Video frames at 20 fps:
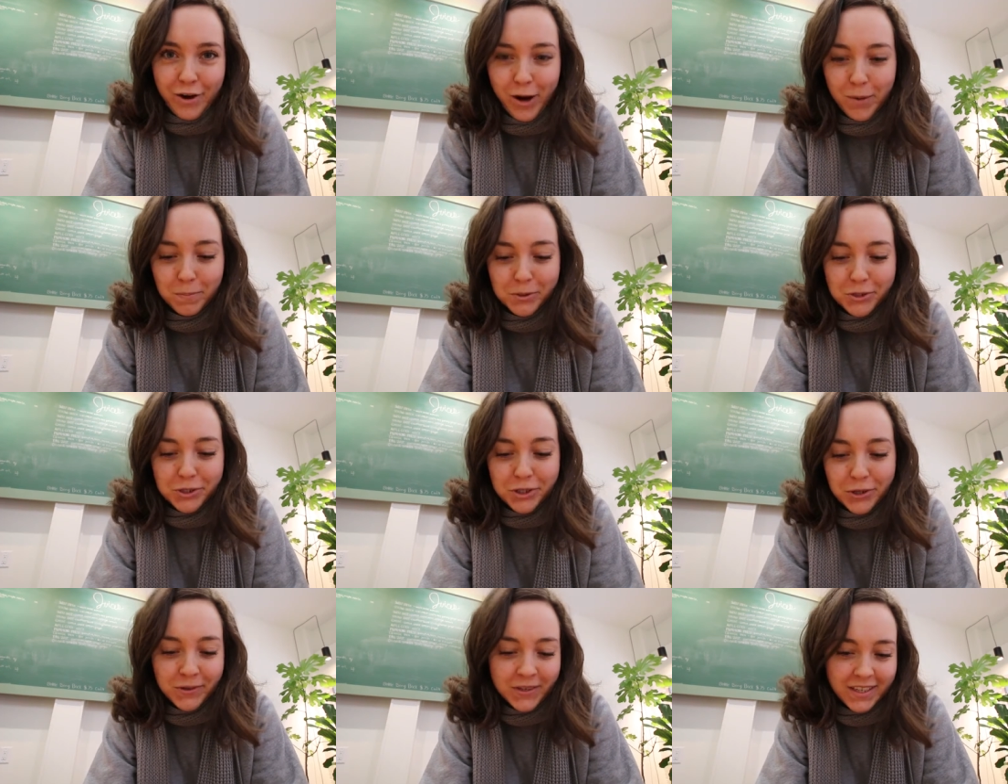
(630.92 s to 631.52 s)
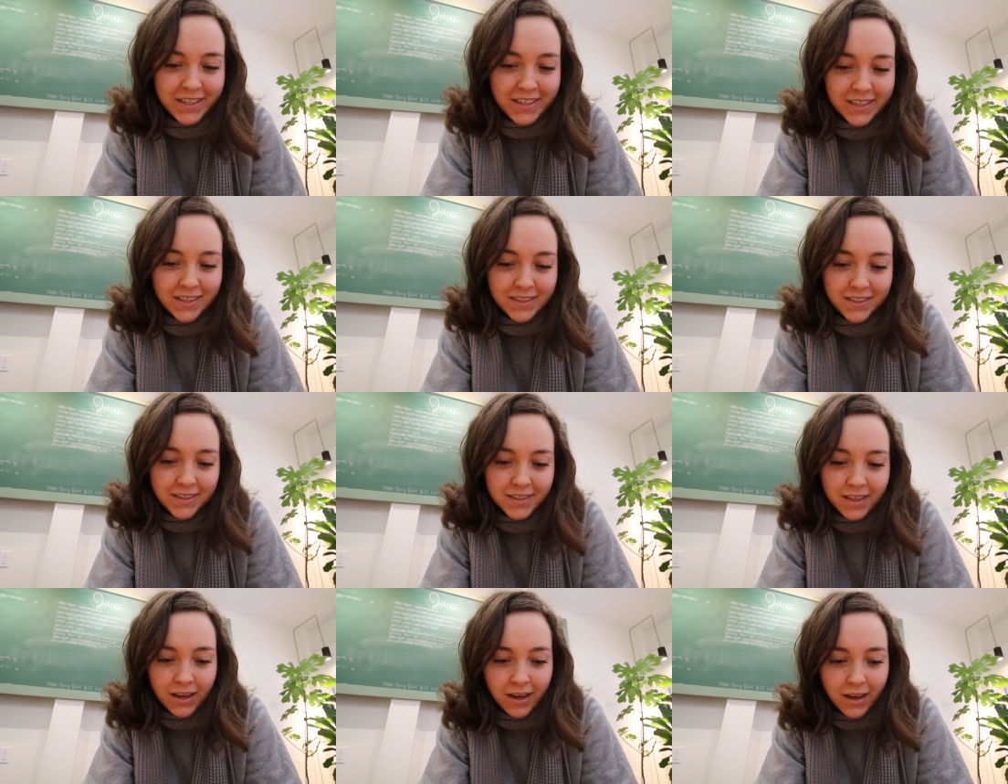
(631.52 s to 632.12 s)

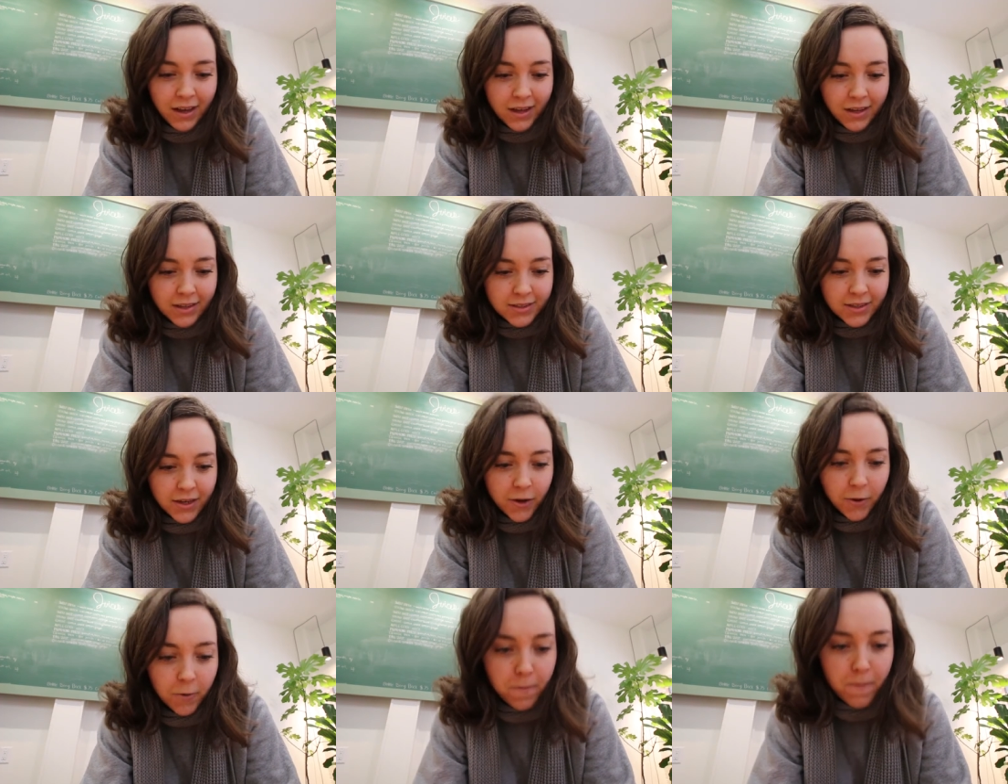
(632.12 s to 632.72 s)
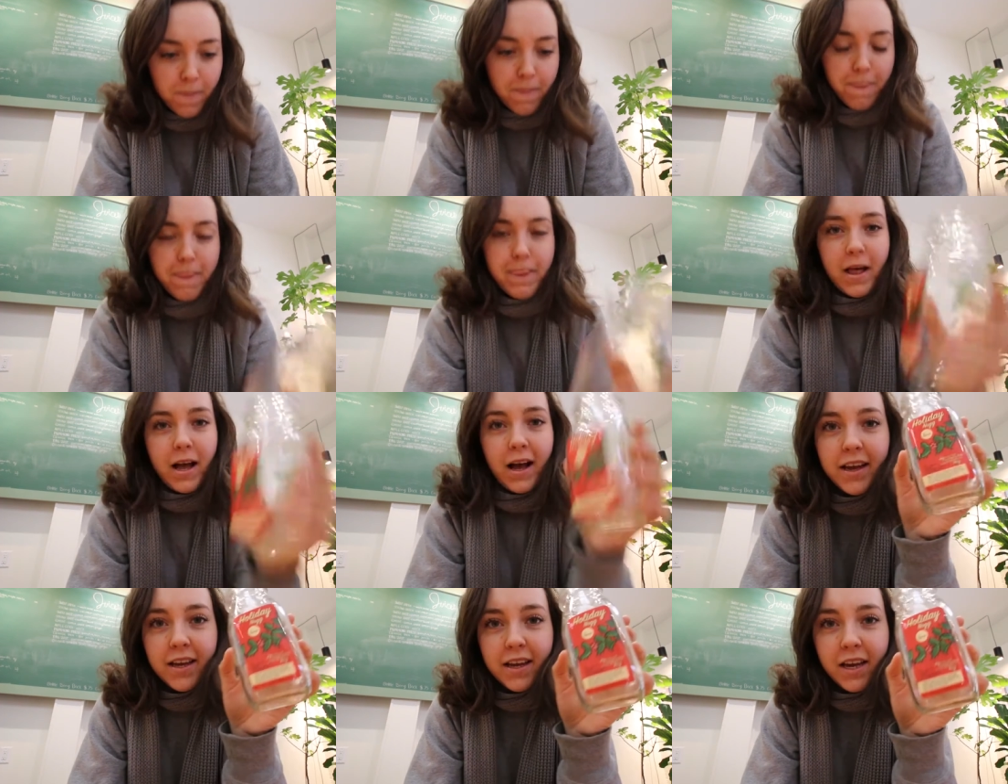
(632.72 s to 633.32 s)
opportunities. So
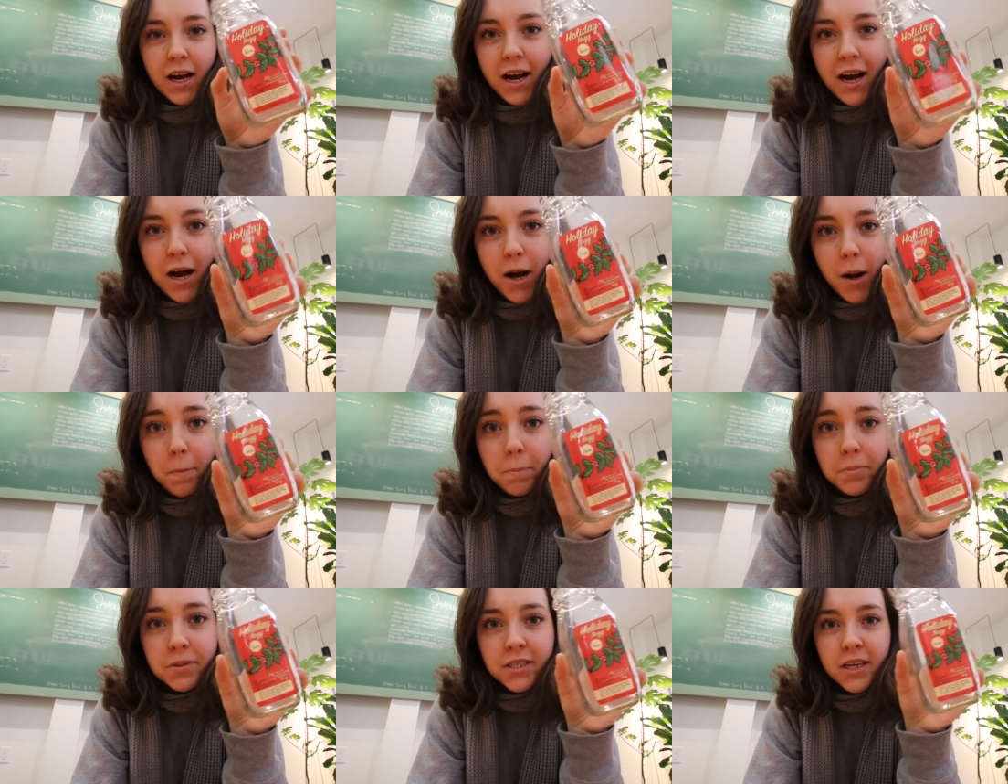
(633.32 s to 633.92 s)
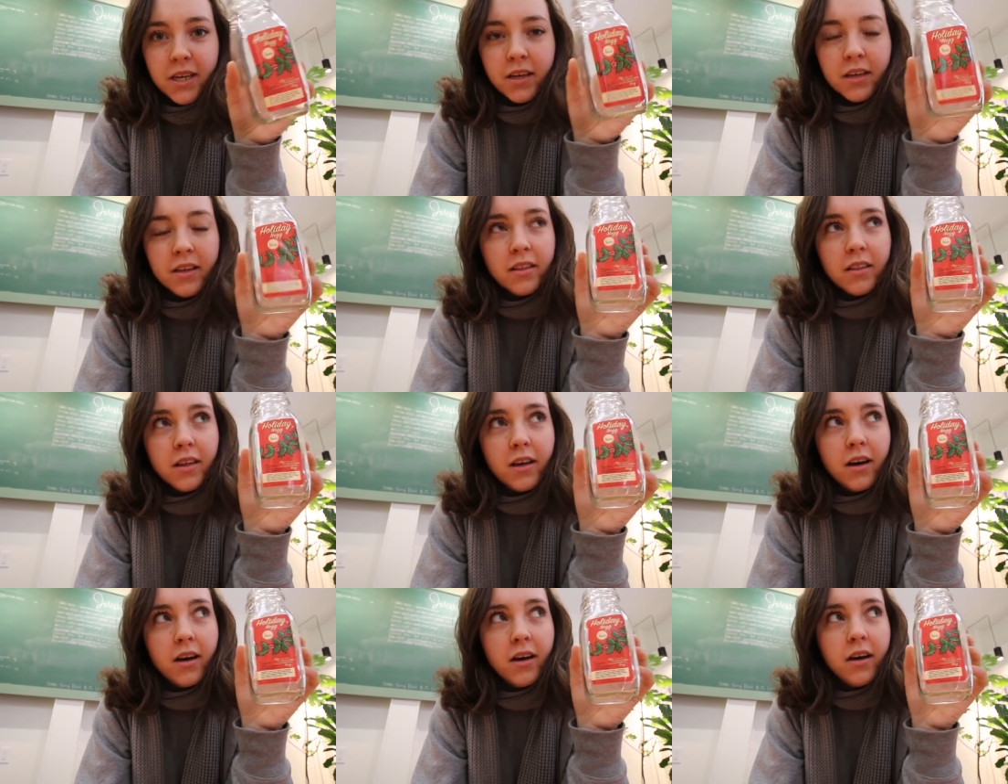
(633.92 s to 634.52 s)
I upped
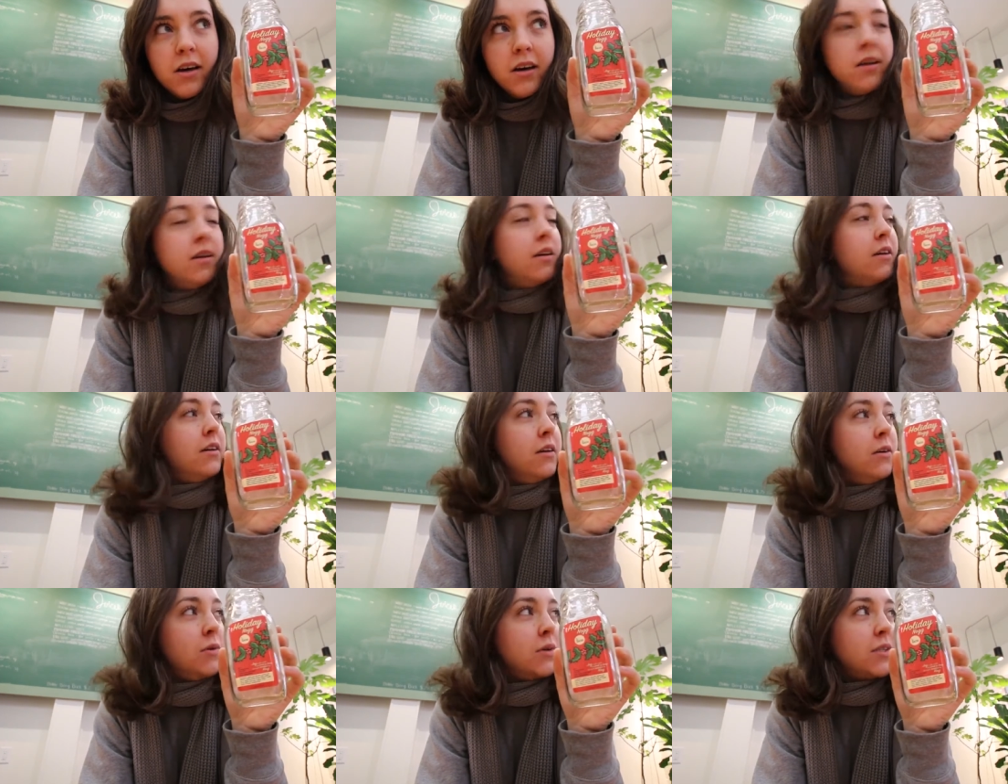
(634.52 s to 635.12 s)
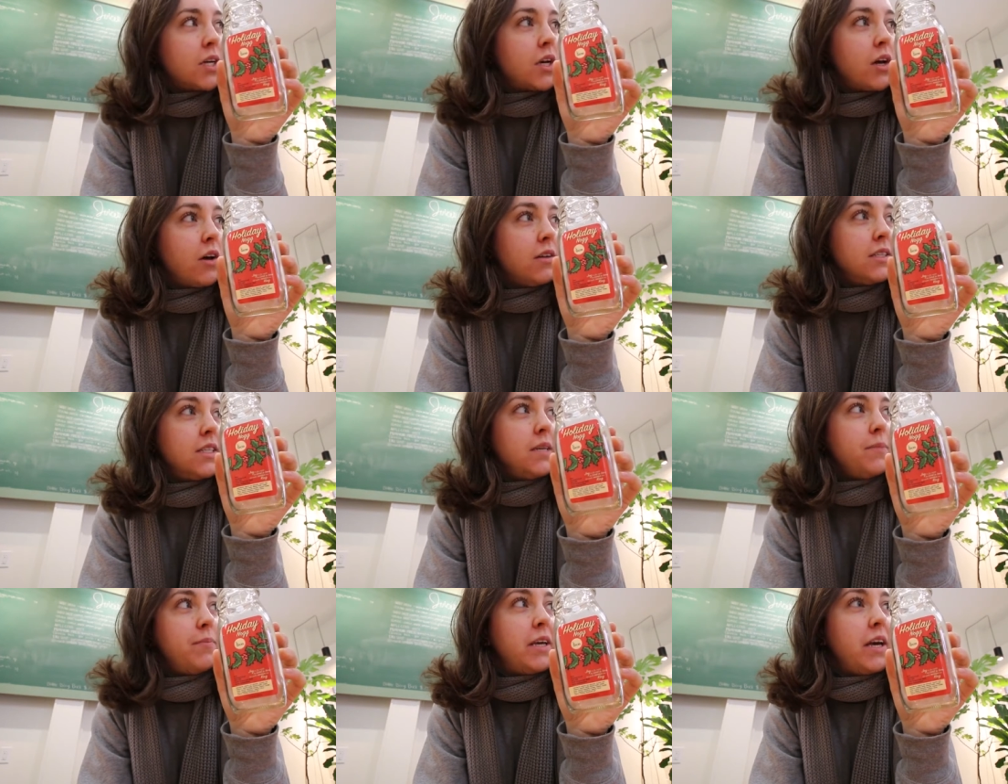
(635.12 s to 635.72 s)
the, what's it
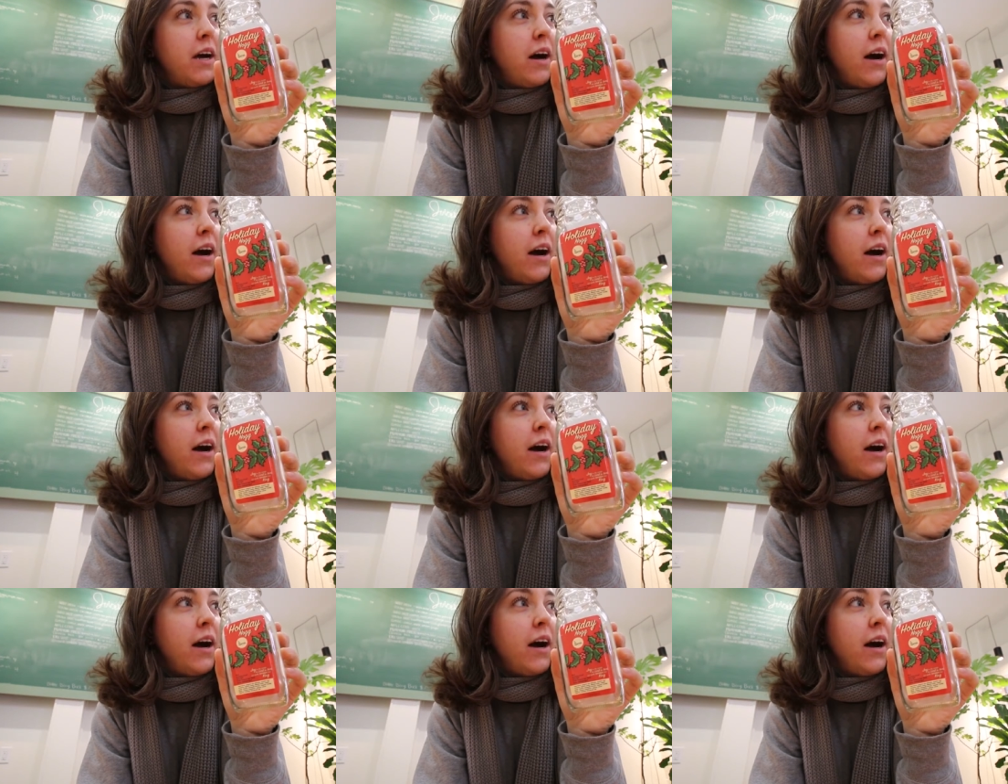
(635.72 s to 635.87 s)
called, DPI?